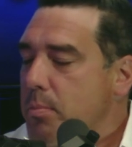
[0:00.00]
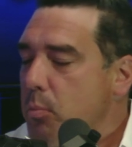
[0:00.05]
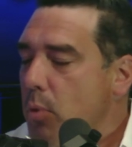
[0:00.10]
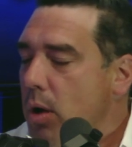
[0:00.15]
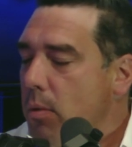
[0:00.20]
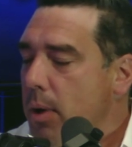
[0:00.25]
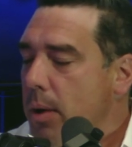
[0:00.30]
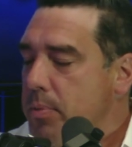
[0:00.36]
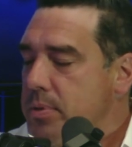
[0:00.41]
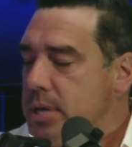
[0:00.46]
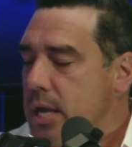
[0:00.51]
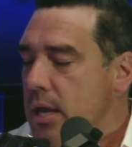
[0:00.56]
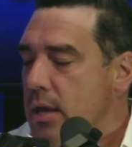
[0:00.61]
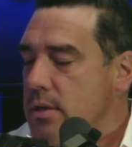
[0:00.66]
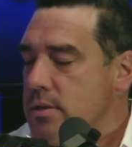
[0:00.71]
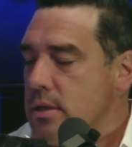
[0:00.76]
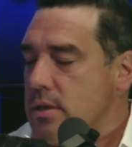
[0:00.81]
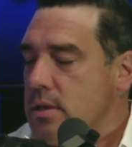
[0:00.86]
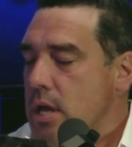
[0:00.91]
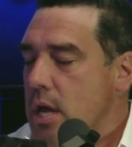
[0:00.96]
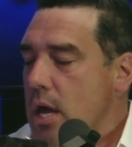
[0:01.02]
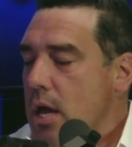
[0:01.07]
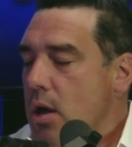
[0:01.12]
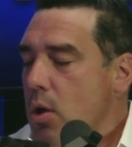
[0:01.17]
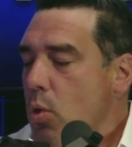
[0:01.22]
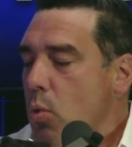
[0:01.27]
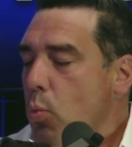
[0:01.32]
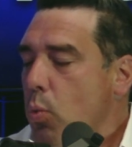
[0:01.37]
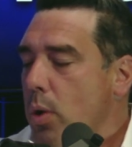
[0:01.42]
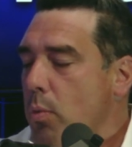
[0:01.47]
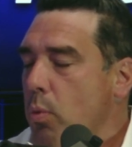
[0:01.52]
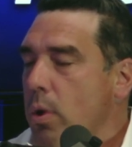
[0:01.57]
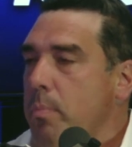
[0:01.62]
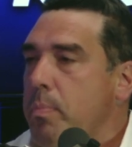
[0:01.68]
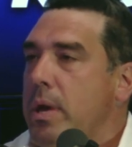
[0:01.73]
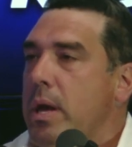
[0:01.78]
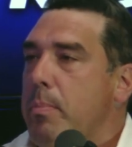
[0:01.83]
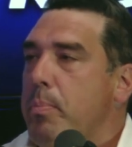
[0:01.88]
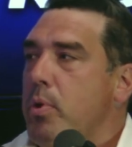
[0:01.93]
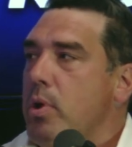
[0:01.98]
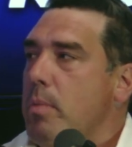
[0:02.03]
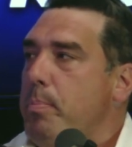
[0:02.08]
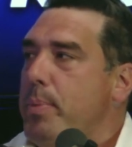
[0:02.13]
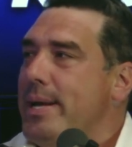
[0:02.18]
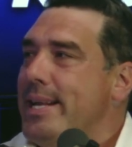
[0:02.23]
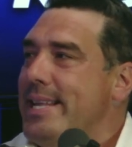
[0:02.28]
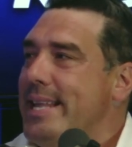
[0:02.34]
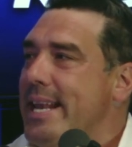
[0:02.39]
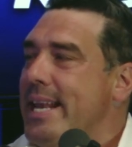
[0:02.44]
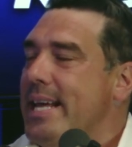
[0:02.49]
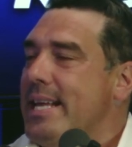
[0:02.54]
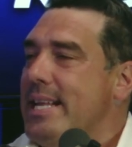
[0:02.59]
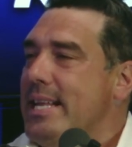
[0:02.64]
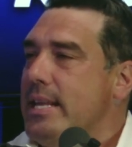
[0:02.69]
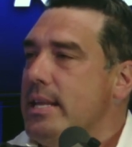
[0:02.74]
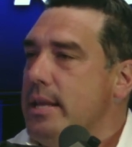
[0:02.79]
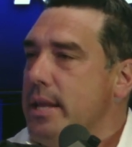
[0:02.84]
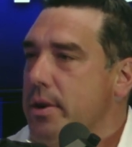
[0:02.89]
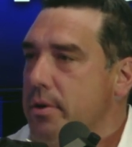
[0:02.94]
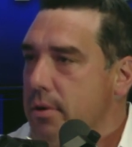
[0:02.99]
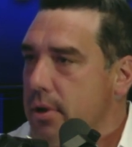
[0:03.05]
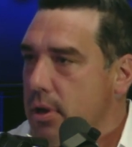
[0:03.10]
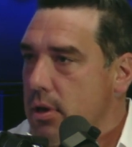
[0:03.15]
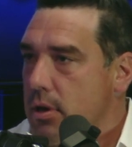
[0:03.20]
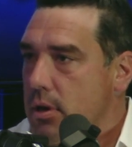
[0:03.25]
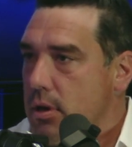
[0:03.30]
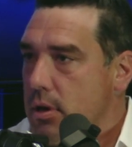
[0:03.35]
what I'm saying is this: when people are politically literate,